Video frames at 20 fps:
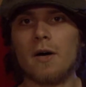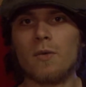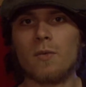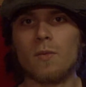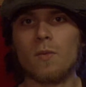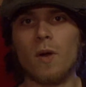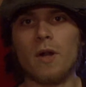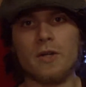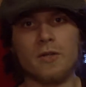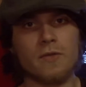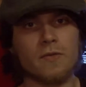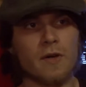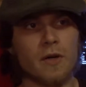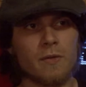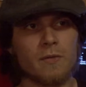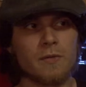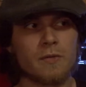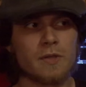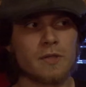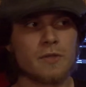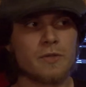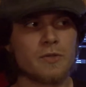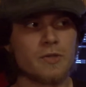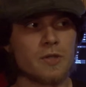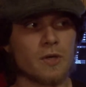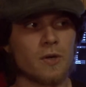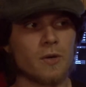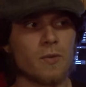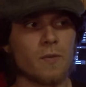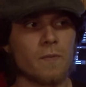when you vote.
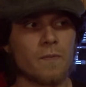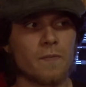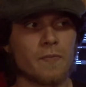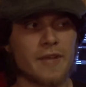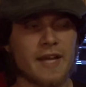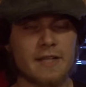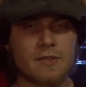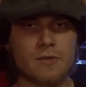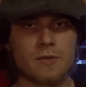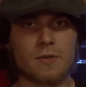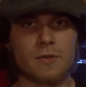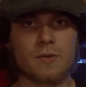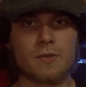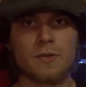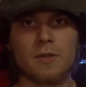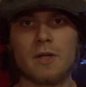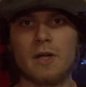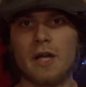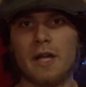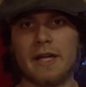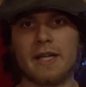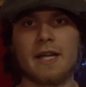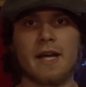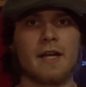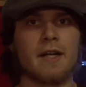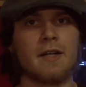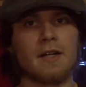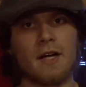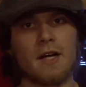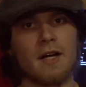So that's cool. And
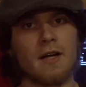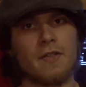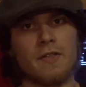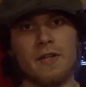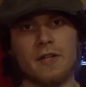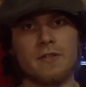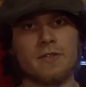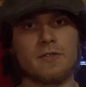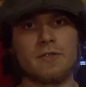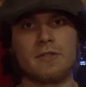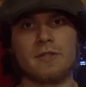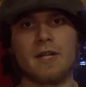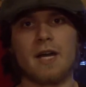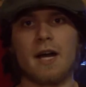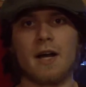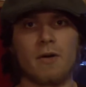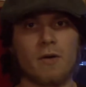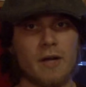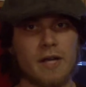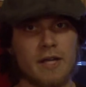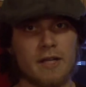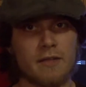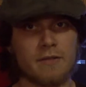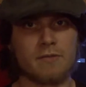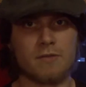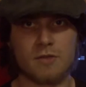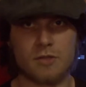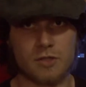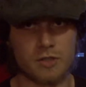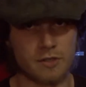again, there's now
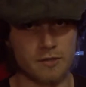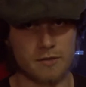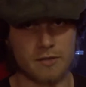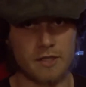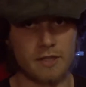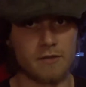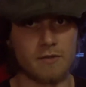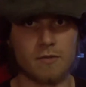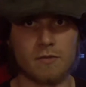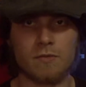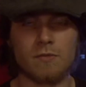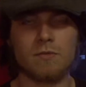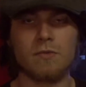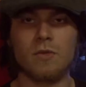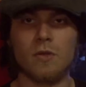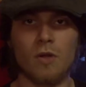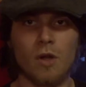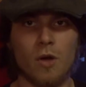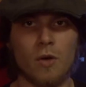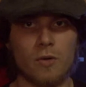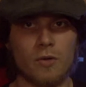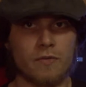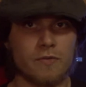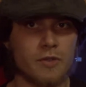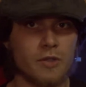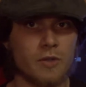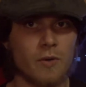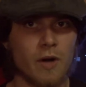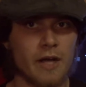just a load of new